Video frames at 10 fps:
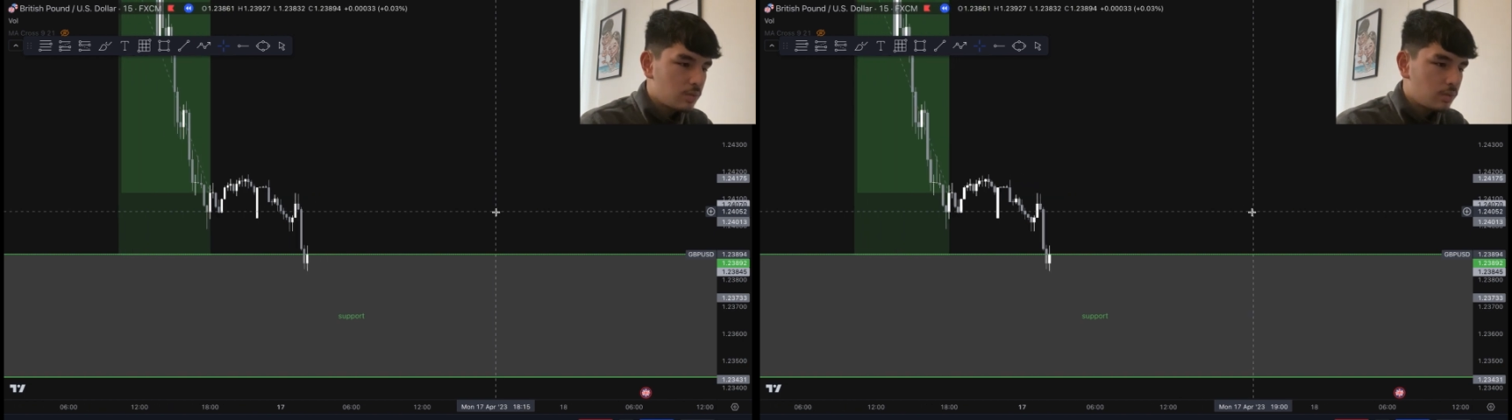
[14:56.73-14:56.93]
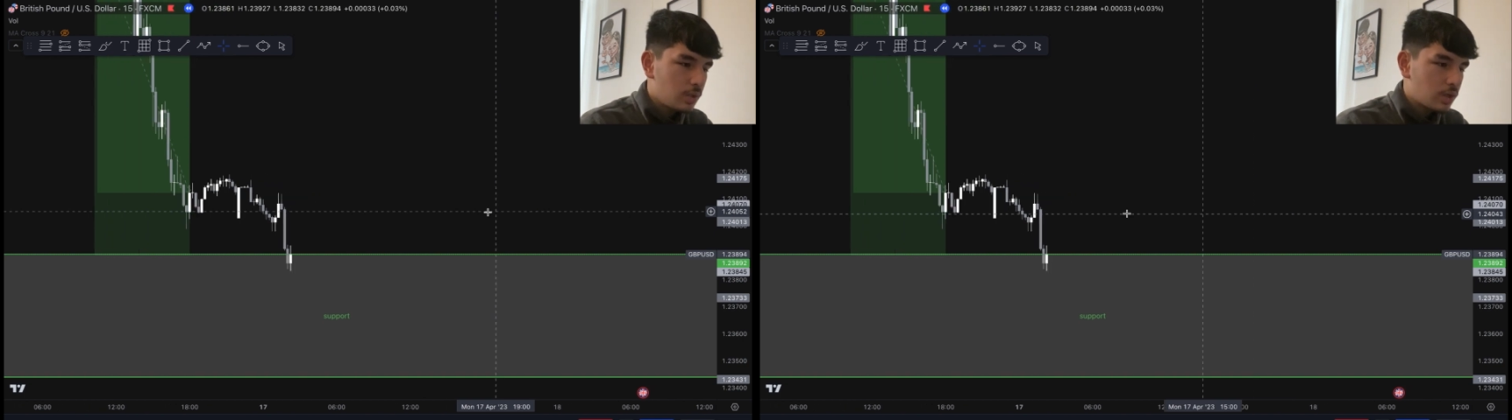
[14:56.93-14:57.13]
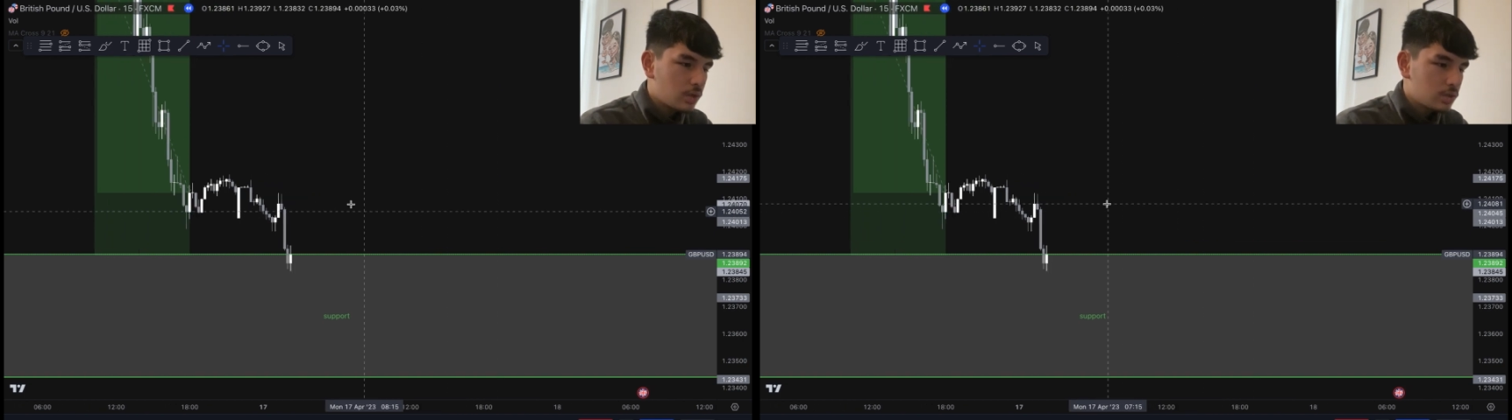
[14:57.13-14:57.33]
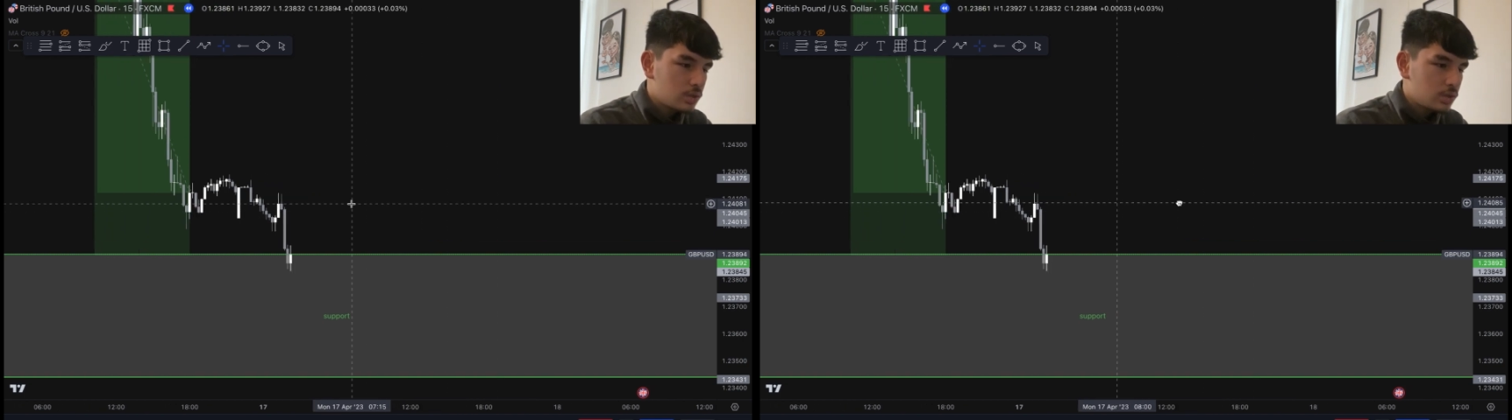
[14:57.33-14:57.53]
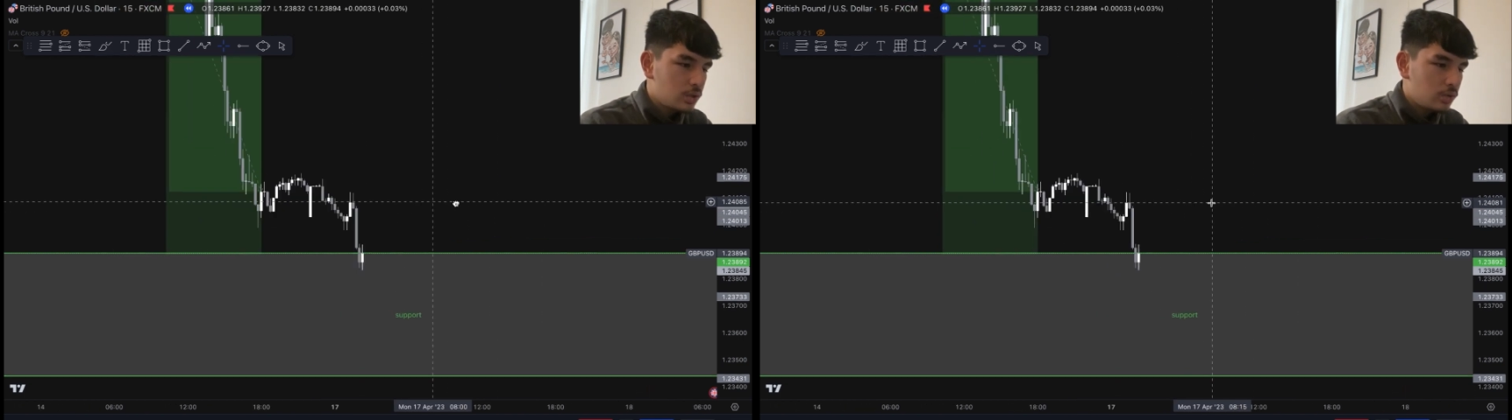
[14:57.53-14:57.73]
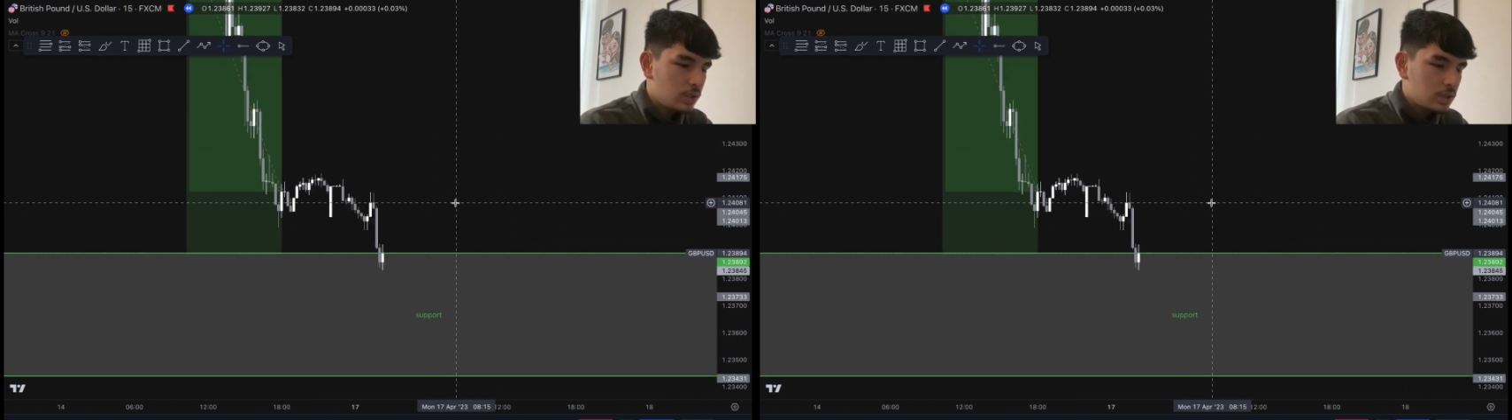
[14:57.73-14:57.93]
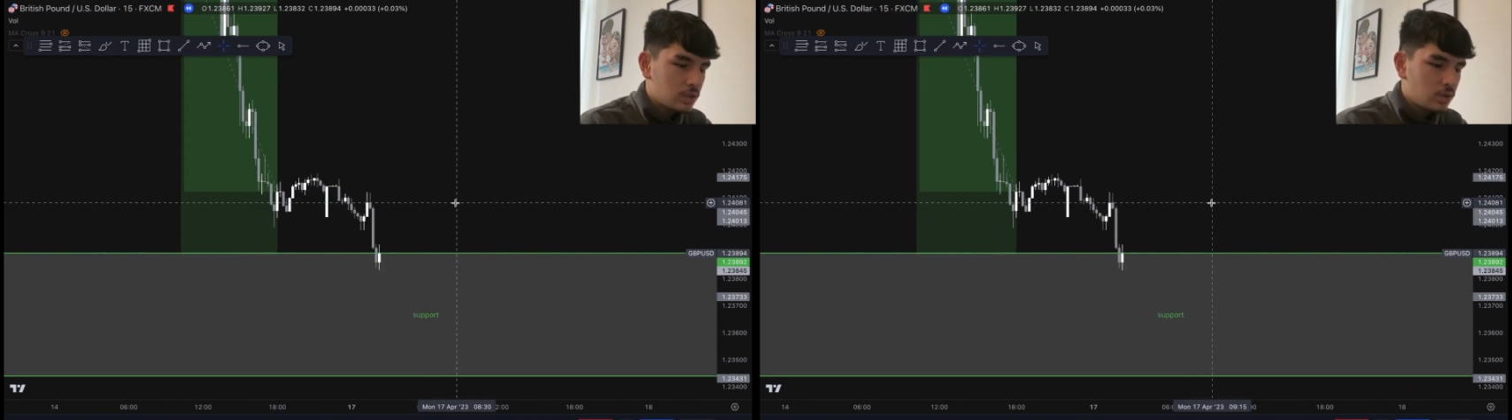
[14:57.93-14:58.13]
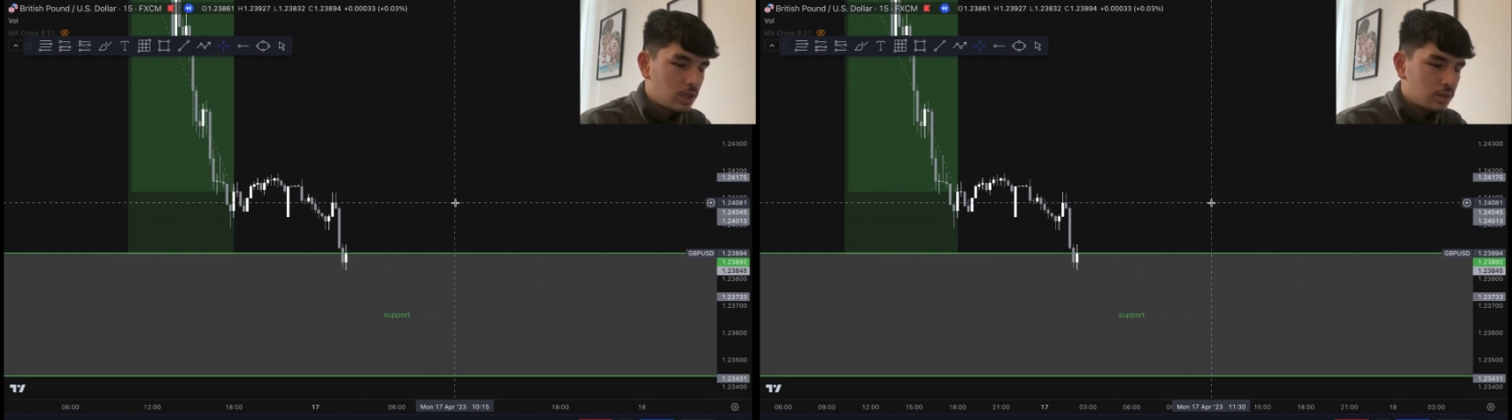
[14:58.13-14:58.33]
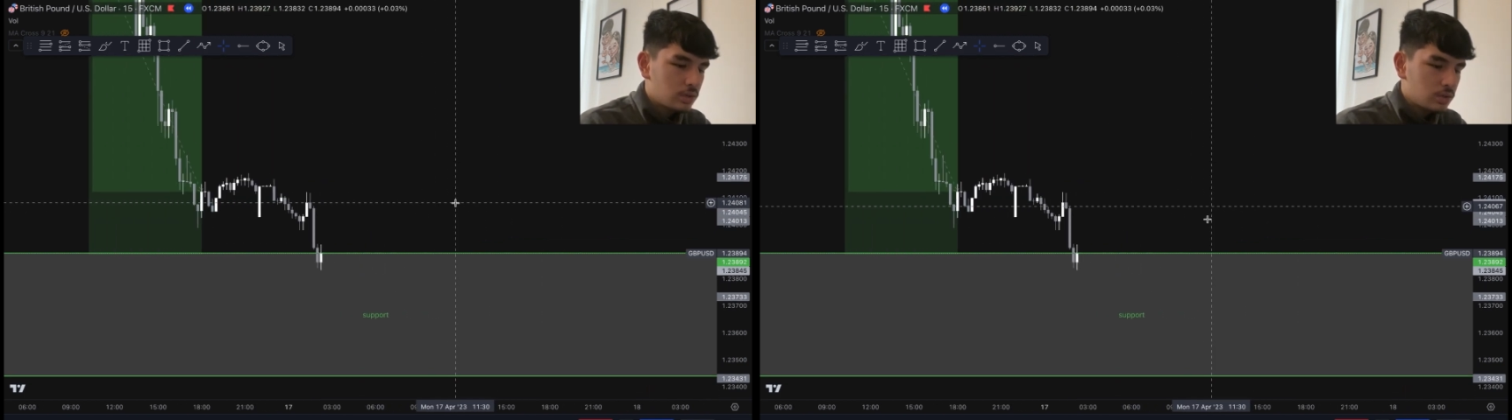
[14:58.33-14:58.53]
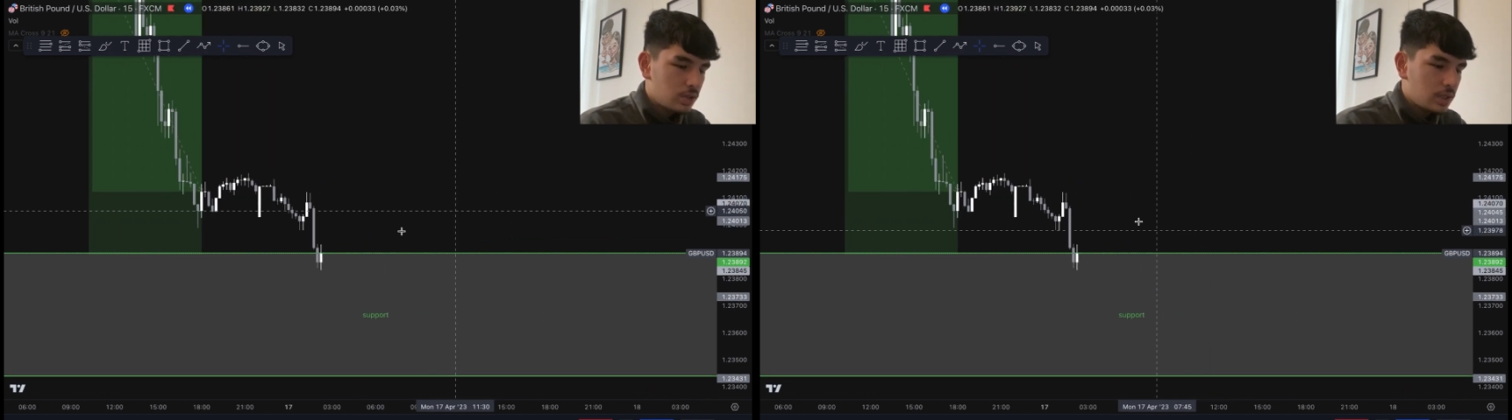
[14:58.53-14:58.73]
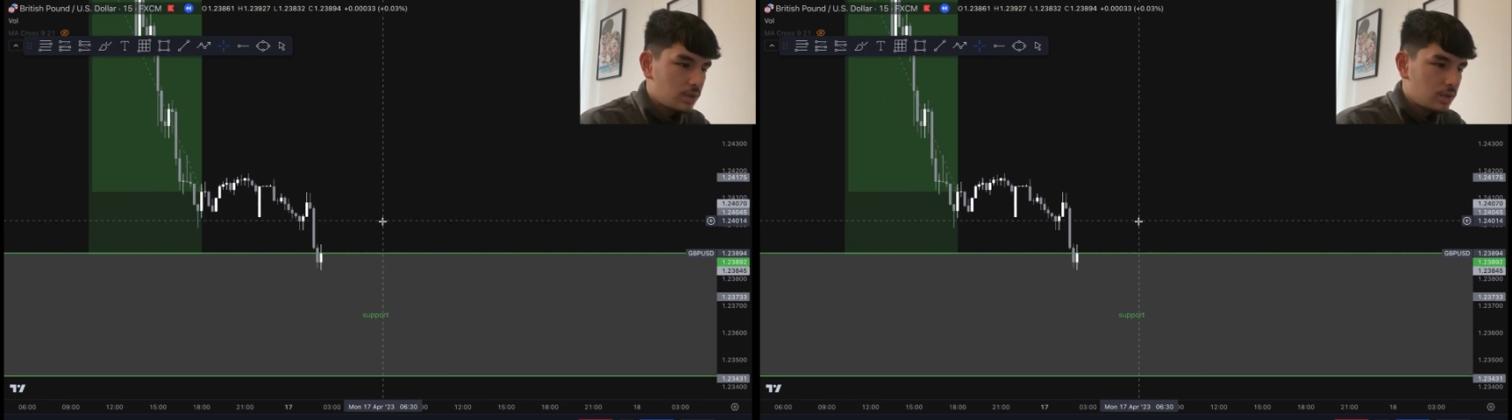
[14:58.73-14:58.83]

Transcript: because you need to know how to trade